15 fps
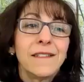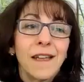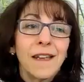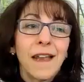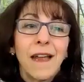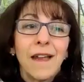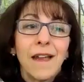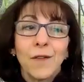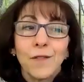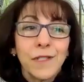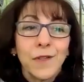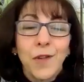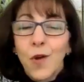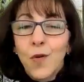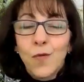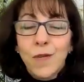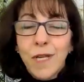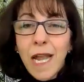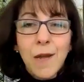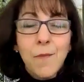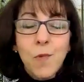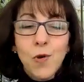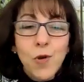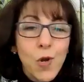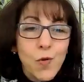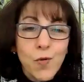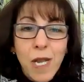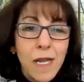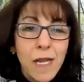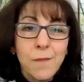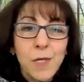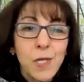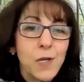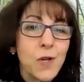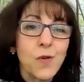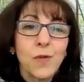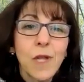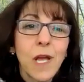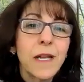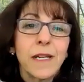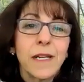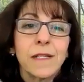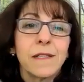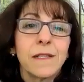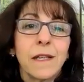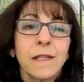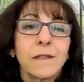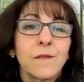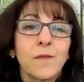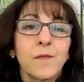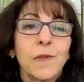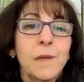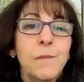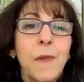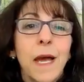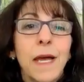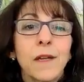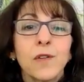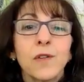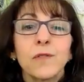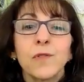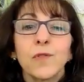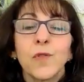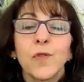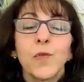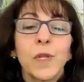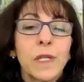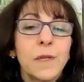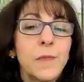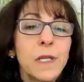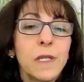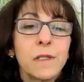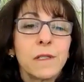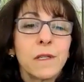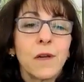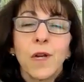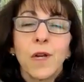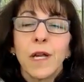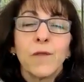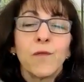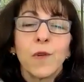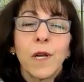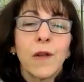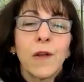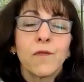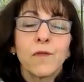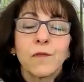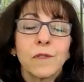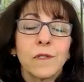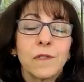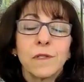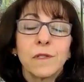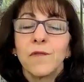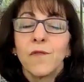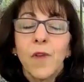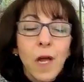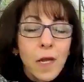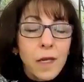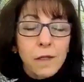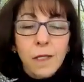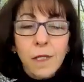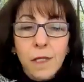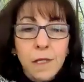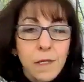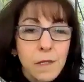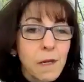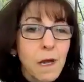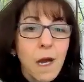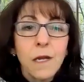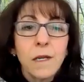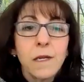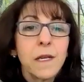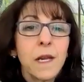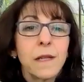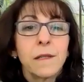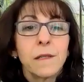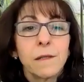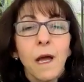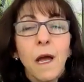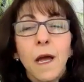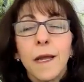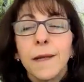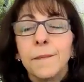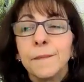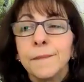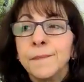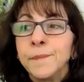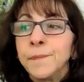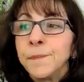yet I always go name or no name, like it doesn't really matter. So it really means, okay, whatever's divinely guided at the time.